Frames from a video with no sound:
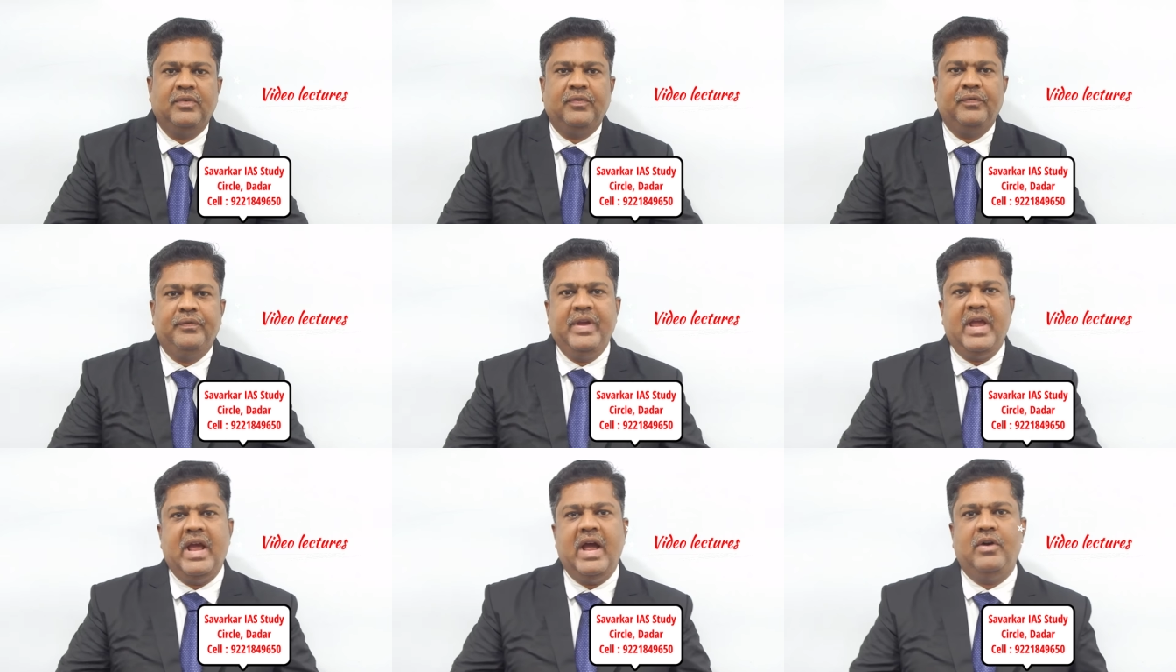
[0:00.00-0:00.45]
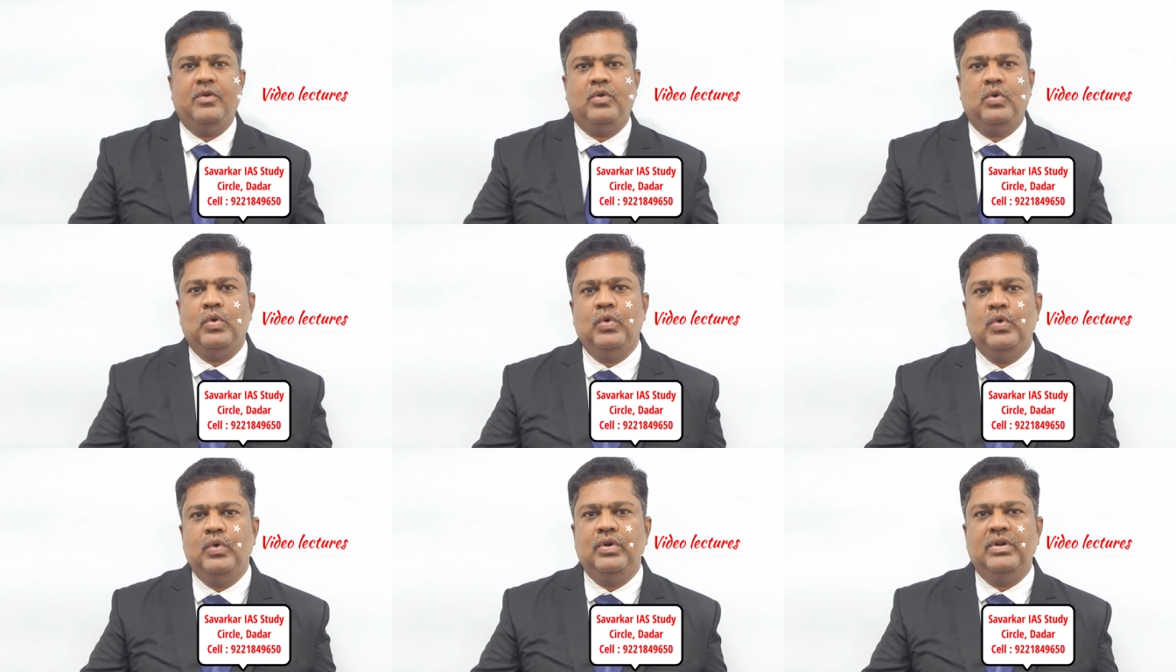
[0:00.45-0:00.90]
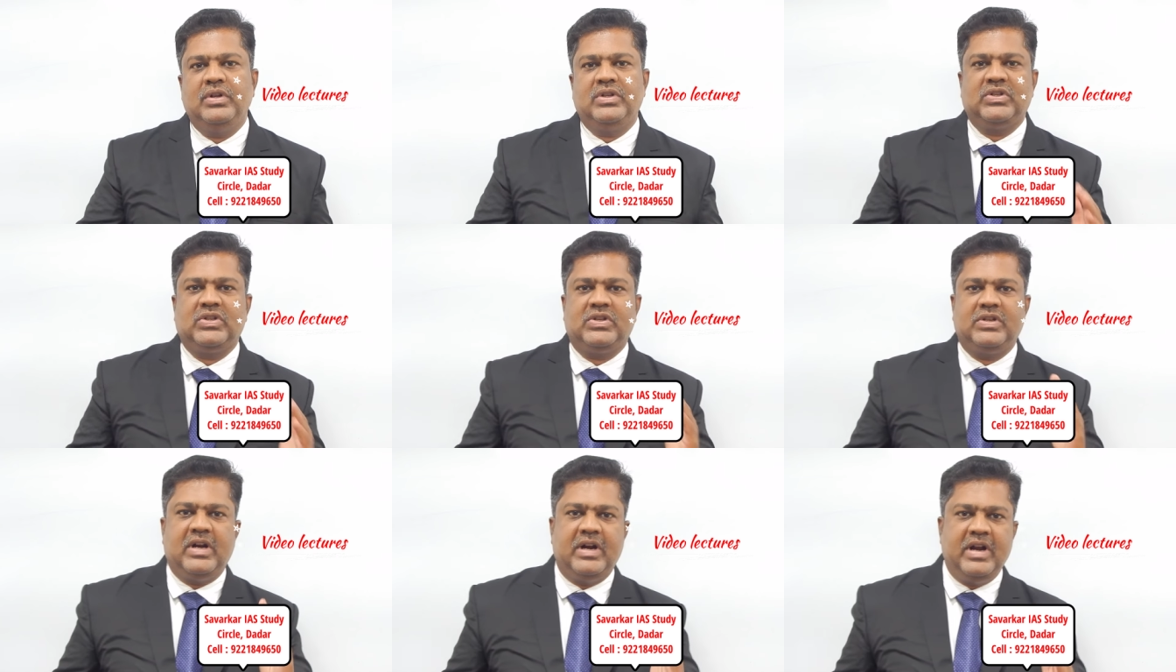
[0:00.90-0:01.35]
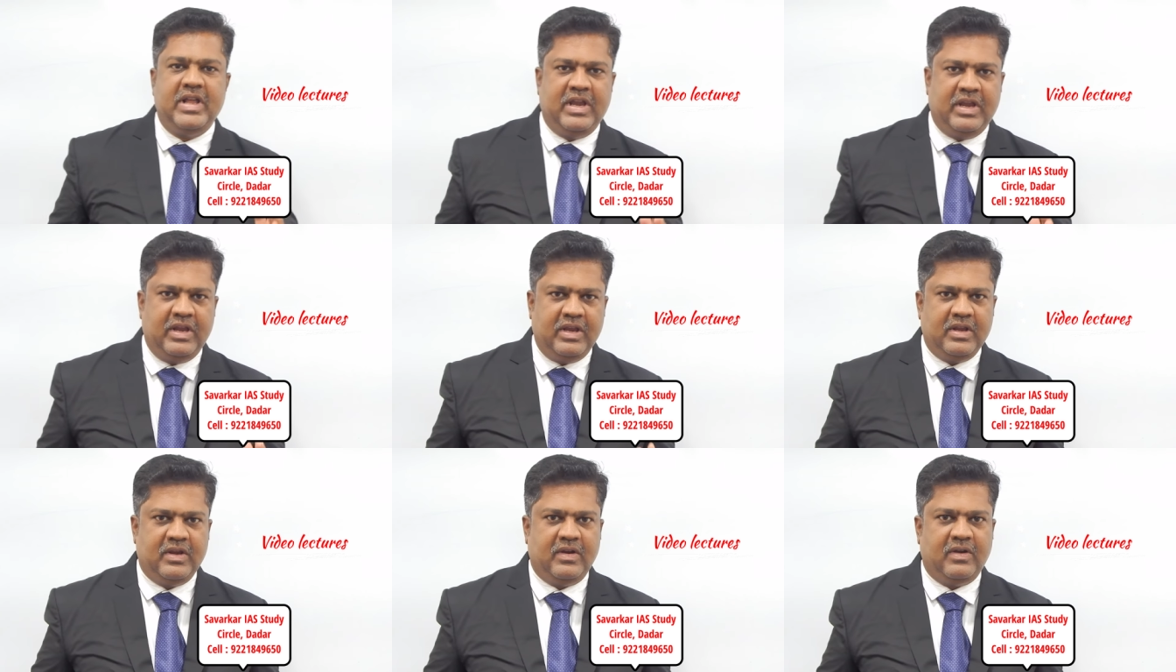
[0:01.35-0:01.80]
we have to
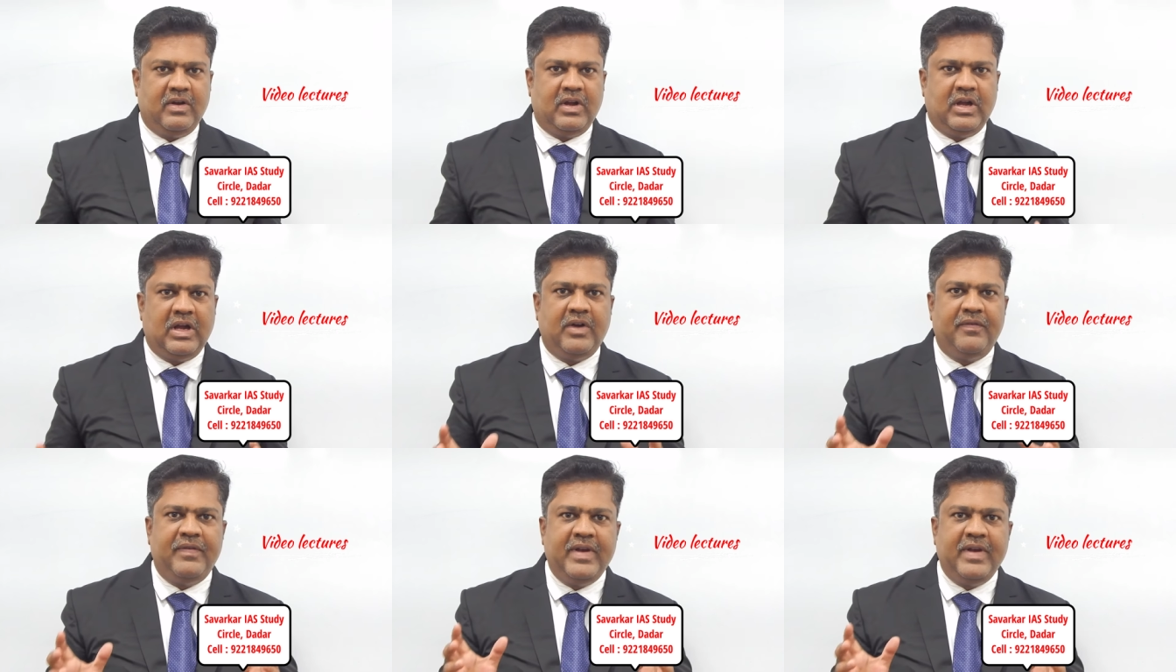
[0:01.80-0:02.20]
study uh,